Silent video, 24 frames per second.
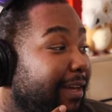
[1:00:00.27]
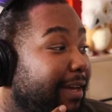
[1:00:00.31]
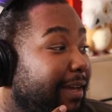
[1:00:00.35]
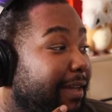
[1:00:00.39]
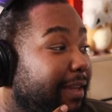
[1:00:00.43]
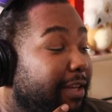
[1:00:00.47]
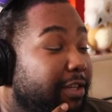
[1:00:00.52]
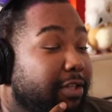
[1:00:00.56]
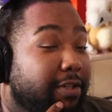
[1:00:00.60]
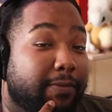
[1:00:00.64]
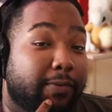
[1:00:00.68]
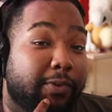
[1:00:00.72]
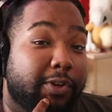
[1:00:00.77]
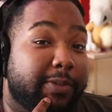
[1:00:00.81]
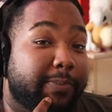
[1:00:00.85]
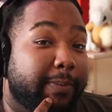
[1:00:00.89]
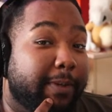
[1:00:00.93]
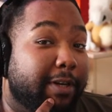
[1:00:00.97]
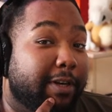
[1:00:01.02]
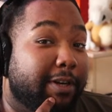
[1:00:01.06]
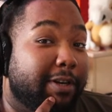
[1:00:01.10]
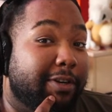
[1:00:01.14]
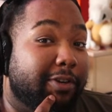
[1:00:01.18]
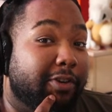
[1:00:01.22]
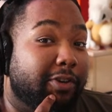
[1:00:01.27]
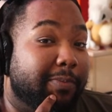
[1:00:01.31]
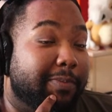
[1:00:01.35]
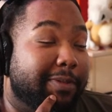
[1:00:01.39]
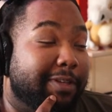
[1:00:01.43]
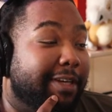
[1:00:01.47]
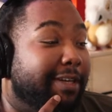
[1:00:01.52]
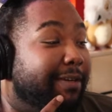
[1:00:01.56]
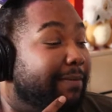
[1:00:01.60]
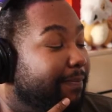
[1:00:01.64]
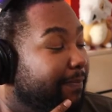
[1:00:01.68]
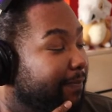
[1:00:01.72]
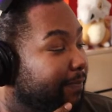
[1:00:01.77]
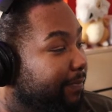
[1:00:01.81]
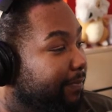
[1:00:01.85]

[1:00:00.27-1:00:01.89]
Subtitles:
Let your voice be heard. You know what I'm saying?